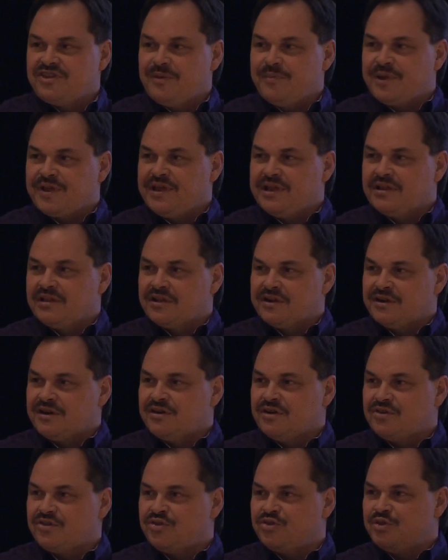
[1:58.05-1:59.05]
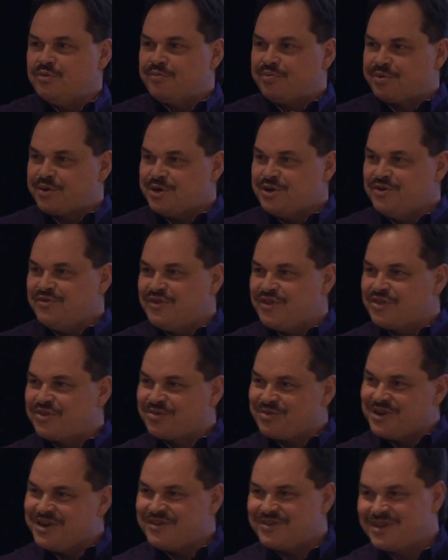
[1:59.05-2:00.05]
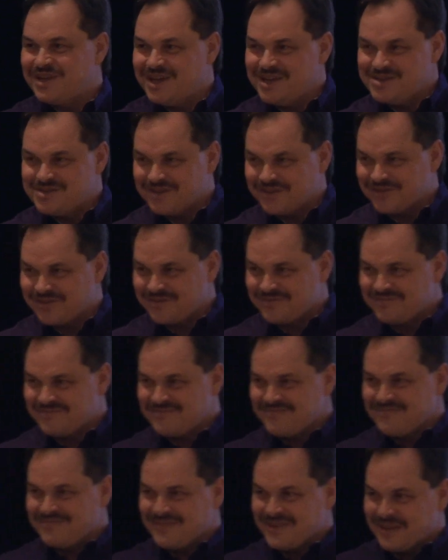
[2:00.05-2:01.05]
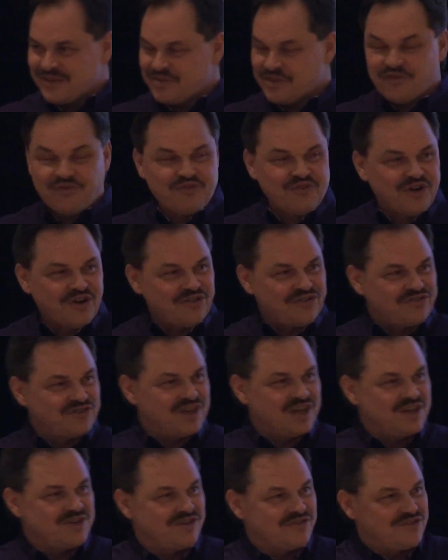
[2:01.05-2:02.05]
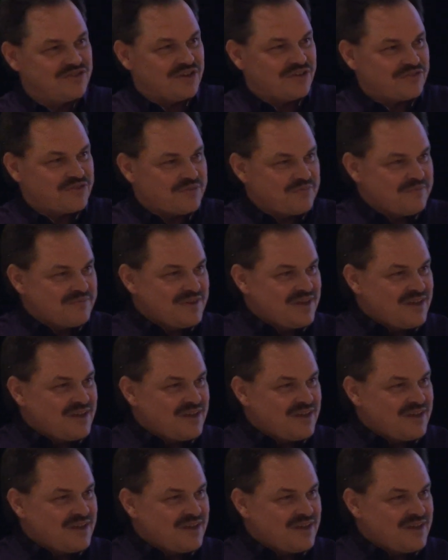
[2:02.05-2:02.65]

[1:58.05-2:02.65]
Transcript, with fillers: typically learn to improve in three stages. The first stage is this